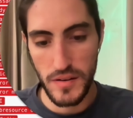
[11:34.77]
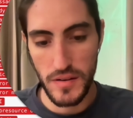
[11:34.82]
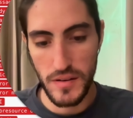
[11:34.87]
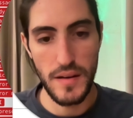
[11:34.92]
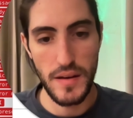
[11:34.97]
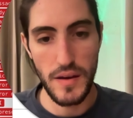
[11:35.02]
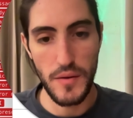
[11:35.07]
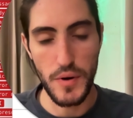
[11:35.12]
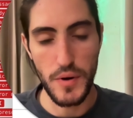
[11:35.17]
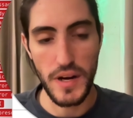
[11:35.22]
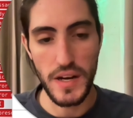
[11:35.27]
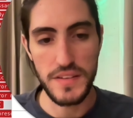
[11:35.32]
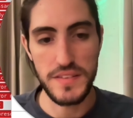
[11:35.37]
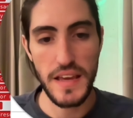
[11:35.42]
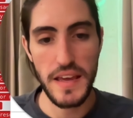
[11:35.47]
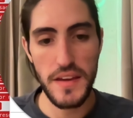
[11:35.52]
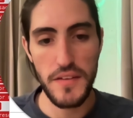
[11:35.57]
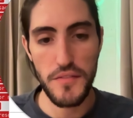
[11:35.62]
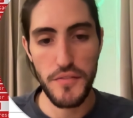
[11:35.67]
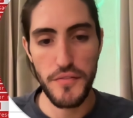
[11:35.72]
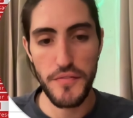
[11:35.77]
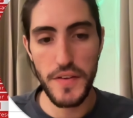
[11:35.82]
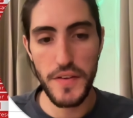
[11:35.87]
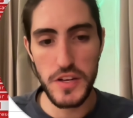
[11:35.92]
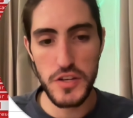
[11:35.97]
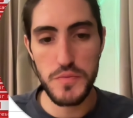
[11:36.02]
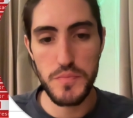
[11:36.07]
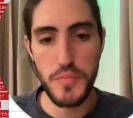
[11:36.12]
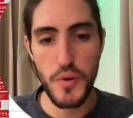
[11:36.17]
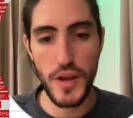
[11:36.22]
We're gonna say, finish
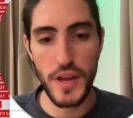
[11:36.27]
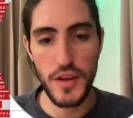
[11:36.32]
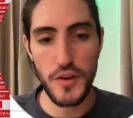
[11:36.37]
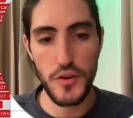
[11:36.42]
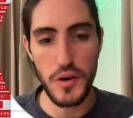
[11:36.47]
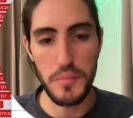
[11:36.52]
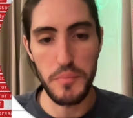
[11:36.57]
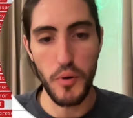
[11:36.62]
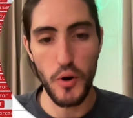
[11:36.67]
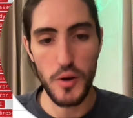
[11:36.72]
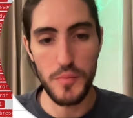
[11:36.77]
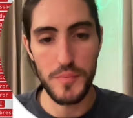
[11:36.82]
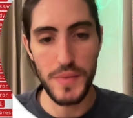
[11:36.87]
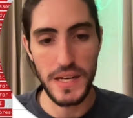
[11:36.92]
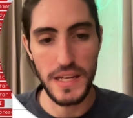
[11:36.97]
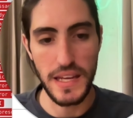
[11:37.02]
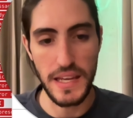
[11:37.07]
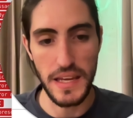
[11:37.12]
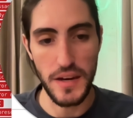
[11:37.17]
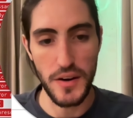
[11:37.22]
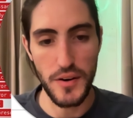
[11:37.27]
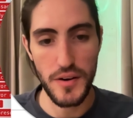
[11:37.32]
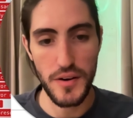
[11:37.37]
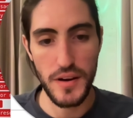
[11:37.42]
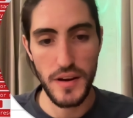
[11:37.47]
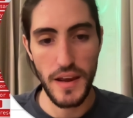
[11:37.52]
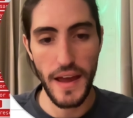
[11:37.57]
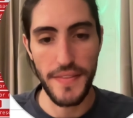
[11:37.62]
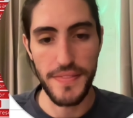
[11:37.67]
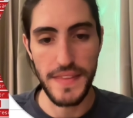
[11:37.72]
booking your appointment here.
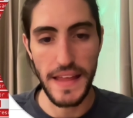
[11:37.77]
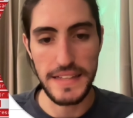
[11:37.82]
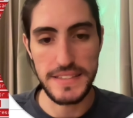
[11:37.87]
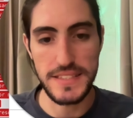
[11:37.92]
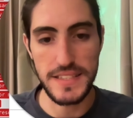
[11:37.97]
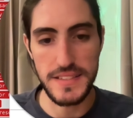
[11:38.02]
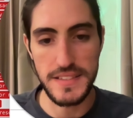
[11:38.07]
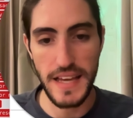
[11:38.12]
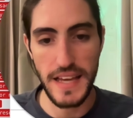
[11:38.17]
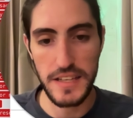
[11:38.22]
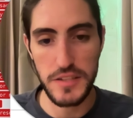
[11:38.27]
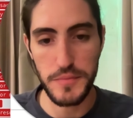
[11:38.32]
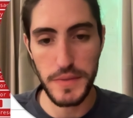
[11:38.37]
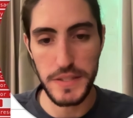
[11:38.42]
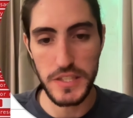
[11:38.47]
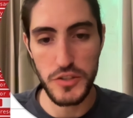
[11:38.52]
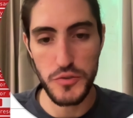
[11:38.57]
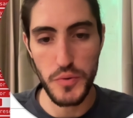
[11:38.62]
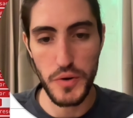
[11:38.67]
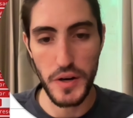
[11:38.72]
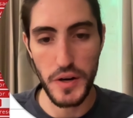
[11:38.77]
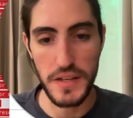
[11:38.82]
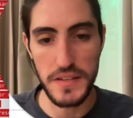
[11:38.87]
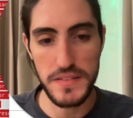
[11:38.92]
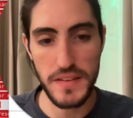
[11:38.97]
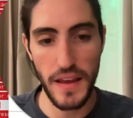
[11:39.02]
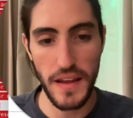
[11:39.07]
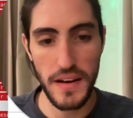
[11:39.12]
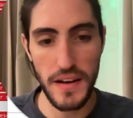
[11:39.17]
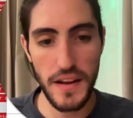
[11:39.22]
And that's the text message we're gonna
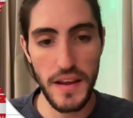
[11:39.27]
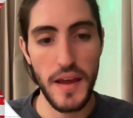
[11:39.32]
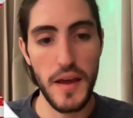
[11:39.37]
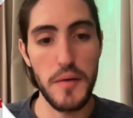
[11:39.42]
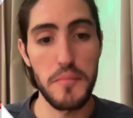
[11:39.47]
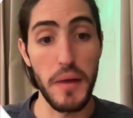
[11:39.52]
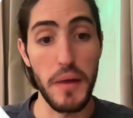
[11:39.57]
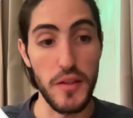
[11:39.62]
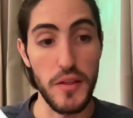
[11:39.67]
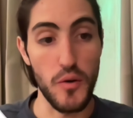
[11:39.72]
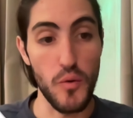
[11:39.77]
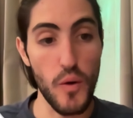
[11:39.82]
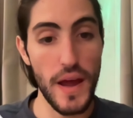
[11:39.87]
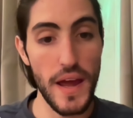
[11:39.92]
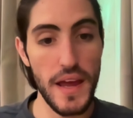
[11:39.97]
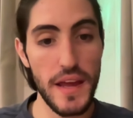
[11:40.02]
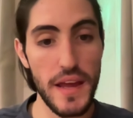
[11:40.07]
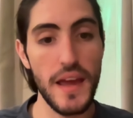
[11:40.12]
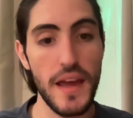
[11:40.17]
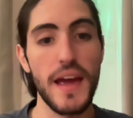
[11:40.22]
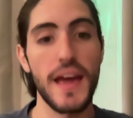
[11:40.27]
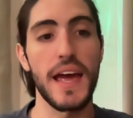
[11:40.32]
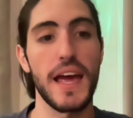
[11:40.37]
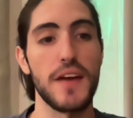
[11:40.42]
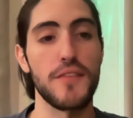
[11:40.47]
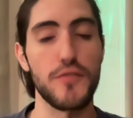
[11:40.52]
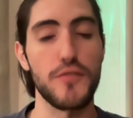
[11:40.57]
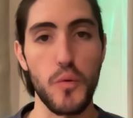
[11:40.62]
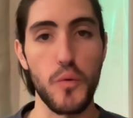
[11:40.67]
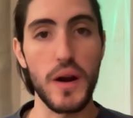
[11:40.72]
send. By the way, if
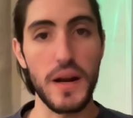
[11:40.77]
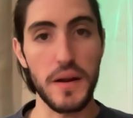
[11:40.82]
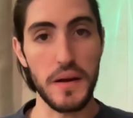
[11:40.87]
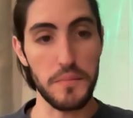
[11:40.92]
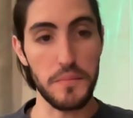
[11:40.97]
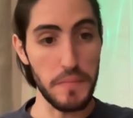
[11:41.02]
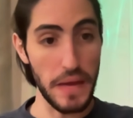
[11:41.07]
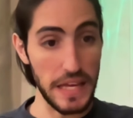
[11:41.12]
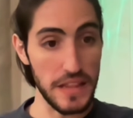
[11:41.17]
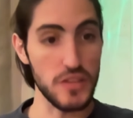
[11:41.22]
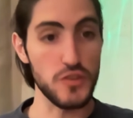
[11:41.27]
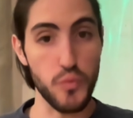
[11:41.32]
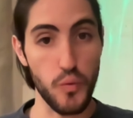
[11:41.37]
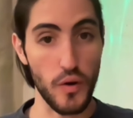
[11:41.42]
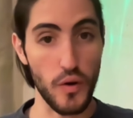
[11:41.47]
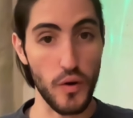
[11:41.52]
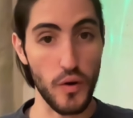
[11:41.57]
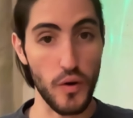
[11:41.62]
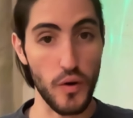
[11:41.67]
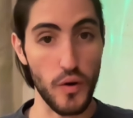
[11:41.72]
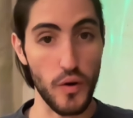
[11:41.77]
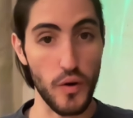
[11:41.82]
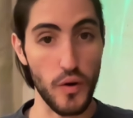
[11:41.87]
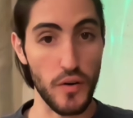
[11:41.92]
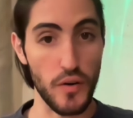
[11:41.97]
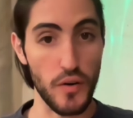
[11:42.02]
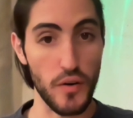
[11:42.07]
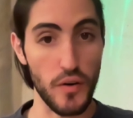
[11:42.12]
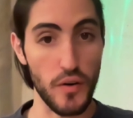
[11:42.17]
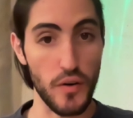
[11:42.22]
you wanna make this work for
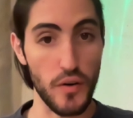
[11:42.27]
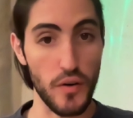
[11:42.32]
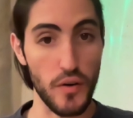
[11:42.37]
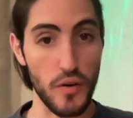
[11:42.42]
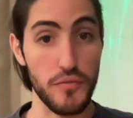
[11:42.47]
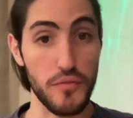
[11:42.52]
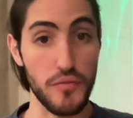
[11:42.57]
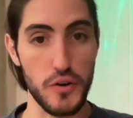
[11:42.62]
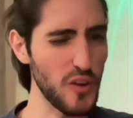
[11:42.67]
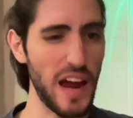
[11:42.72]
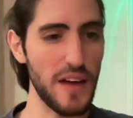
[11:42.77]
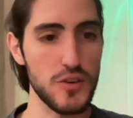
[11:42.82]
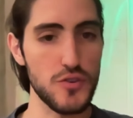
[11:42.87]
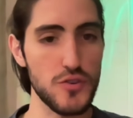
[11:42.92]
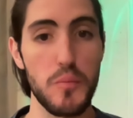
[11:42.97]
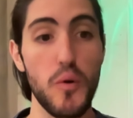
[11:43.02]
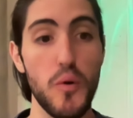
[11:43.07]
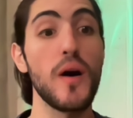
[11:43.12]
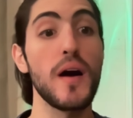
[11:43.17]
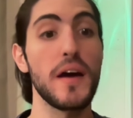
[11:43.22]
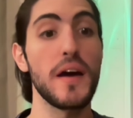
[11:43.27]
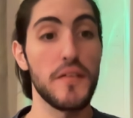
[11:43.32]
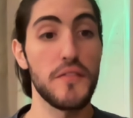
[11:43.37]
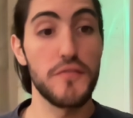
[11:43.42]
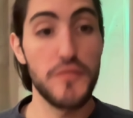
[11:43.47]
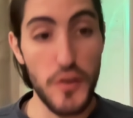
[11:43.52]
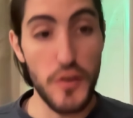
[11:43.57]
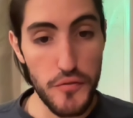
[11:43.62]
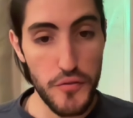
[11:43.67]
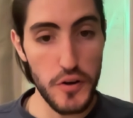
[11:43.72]
yourself, if you're having trouble, feel
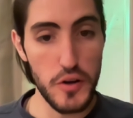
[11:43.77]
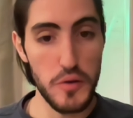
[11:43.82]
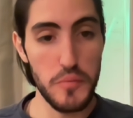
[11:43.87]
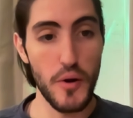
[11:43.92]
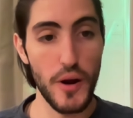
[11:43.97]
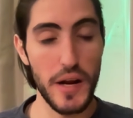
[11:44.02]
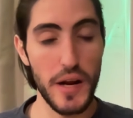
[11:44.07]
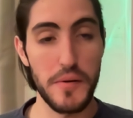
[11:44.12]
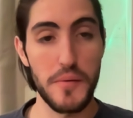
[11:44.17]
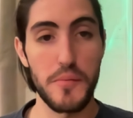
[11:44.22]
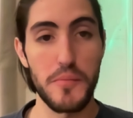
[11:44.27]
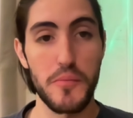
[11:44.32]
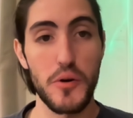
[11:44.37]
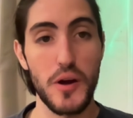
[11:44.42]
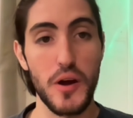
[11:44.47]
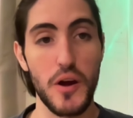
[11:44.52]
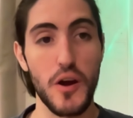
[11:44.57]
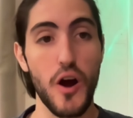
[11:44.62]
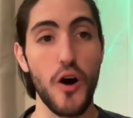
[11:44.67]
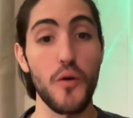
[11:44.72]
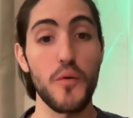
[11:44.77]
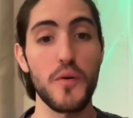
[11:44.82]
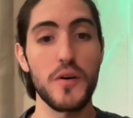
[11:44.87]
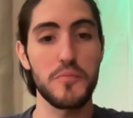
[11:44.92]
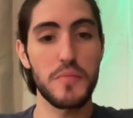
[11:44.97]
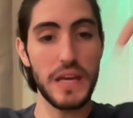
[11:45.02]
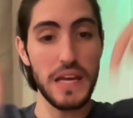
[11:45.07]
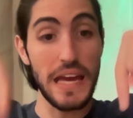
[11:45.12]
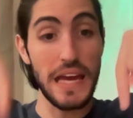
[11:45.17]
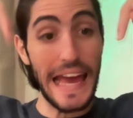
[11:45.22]
free to book a call with
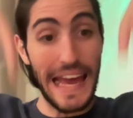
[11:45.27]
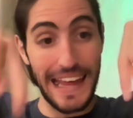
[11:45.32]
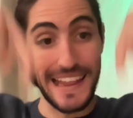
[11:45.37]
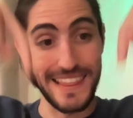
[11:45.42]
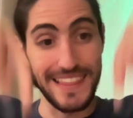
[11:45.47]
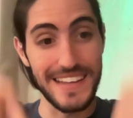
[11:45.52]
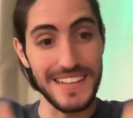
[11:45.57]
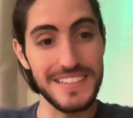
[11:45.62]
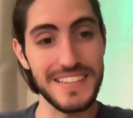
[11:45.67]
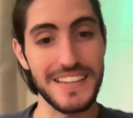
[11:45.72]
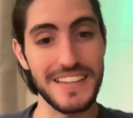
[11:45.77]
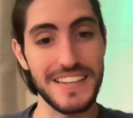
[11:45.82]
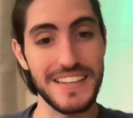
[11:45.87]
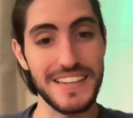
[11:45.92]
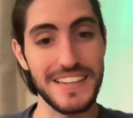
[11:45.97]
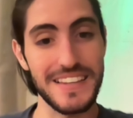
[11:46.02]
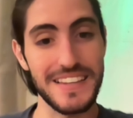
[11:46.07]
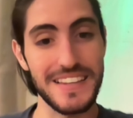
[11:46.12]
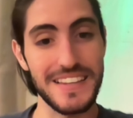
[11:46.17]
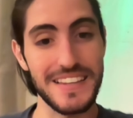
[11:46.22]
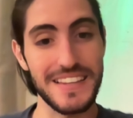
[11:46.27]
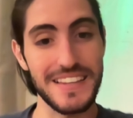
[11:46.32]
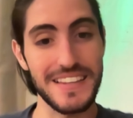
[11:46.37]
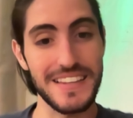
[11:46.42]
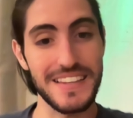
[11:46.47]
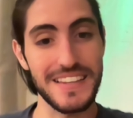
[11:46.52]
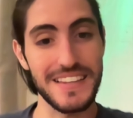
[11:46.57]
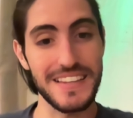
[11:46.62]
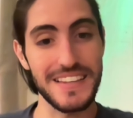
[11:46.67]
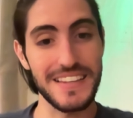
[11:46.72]
me in this link, which is
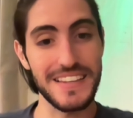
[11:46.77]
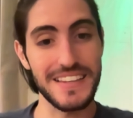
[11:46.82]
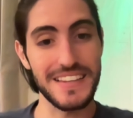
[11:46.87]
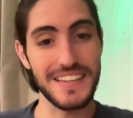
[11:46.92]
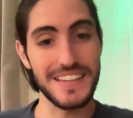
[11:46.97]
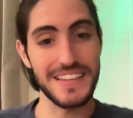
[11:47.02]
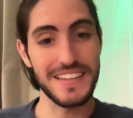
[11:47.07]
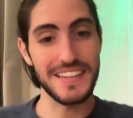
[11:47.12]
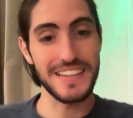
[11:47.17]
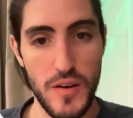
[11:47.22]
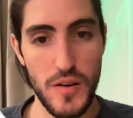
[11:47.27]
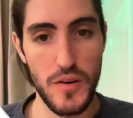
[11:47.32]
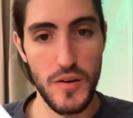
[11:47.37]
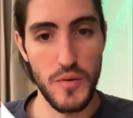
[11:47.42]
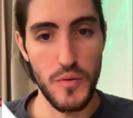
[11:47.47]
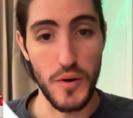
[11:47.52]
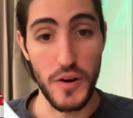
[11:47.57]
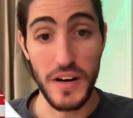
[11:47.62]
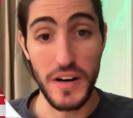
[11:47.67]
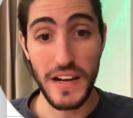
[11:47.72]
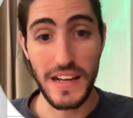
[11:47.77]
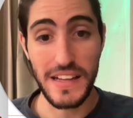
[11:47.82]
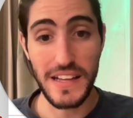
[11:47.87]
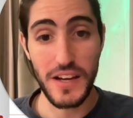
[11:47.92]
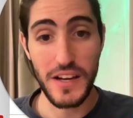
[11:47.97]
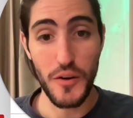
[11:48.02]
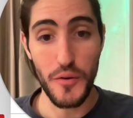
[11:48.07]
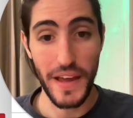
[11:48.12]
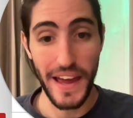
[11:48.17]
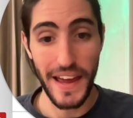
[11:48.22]
below. We're gonna click
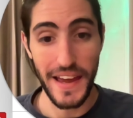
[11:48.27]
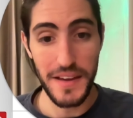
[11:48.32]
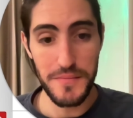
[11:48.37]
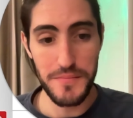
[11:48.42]
OK.